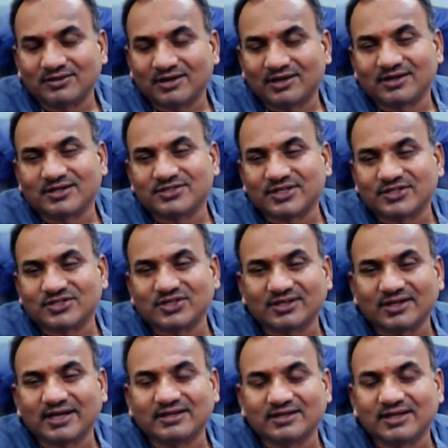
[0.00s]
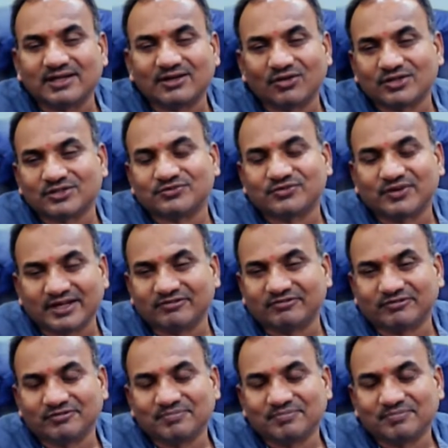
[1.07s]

under Section 19, Clause 5,